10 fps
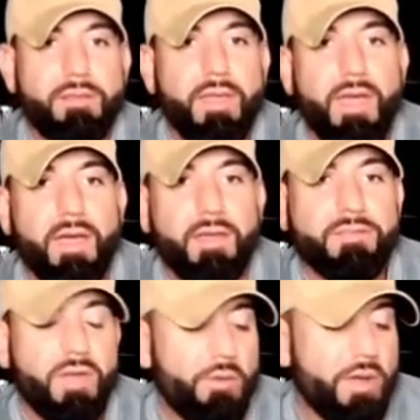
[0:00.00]
Yeah.
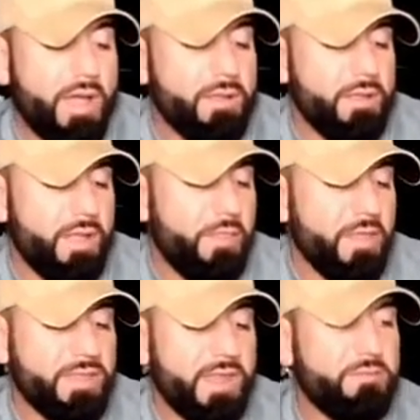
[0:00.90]
So I
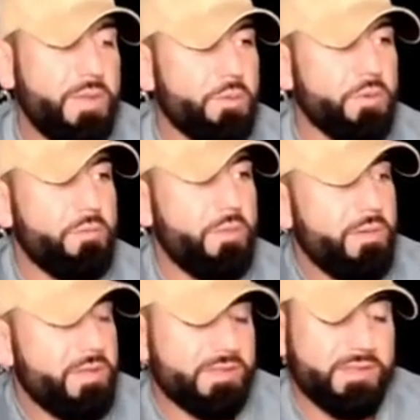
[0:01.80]
think that if people can
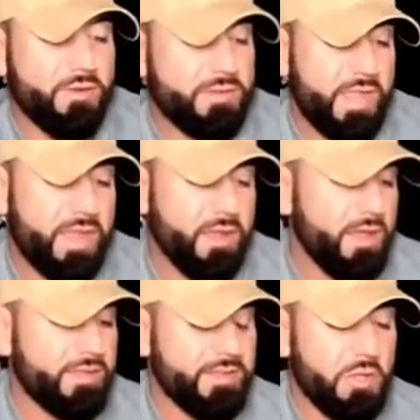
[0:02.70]
maybe just understand
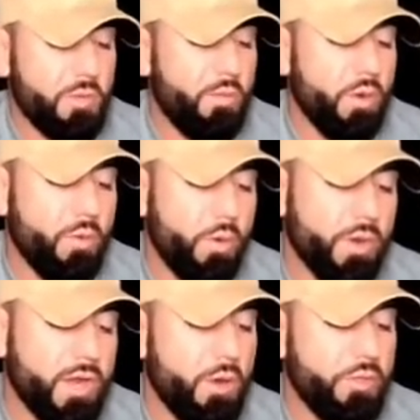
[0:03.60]
us a little bit more what
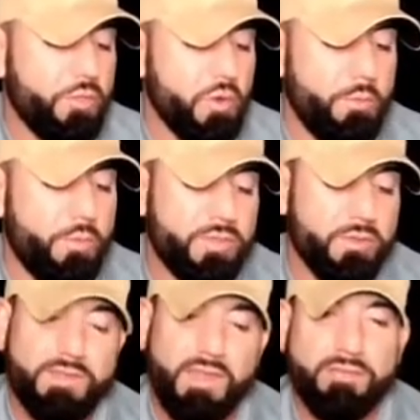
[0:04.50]
we're going through and put
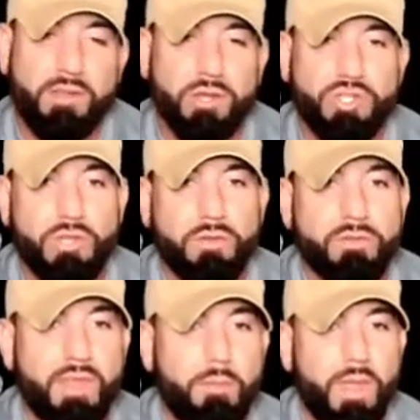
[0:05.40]
themselves in our
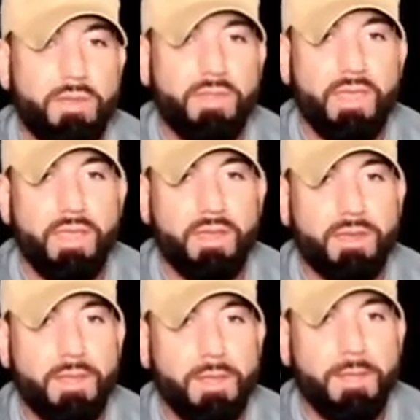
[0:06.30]
shoes, that maybe they
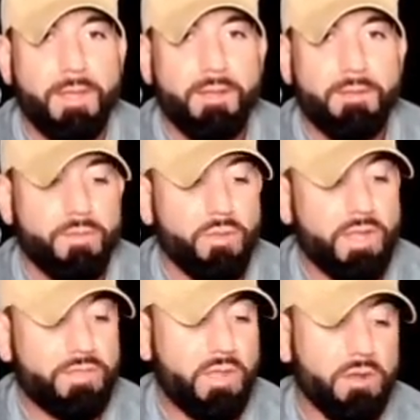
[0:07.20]
can
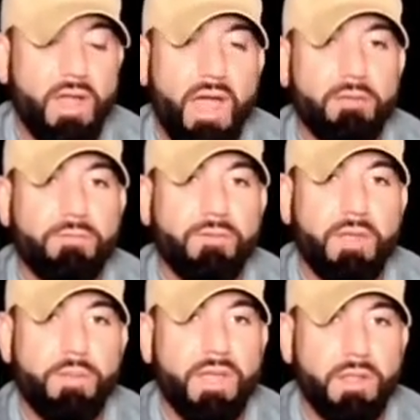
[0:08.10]
look at their life
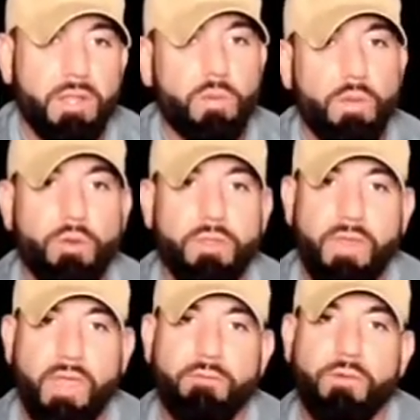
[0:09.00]
and be a little bit more
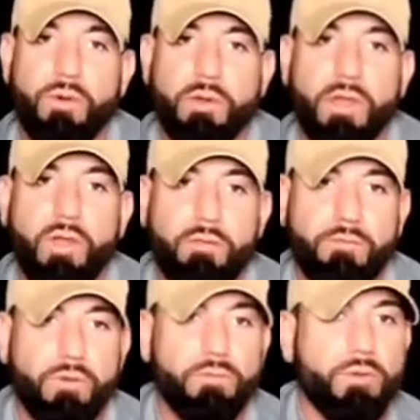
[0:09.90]
thankful and
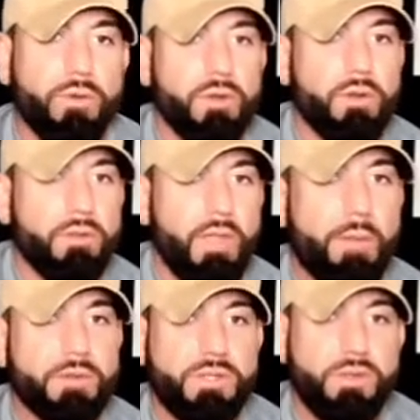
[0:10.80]
grateful for the
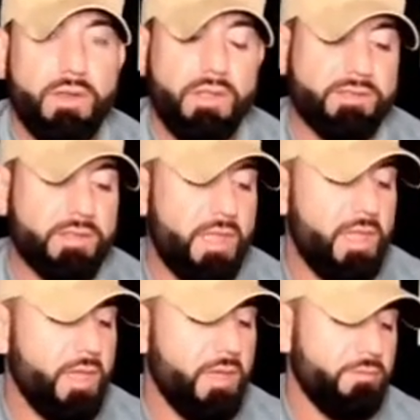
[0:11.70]
opportunities that
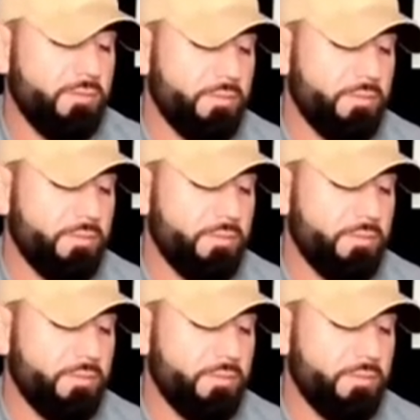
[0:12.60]
they have.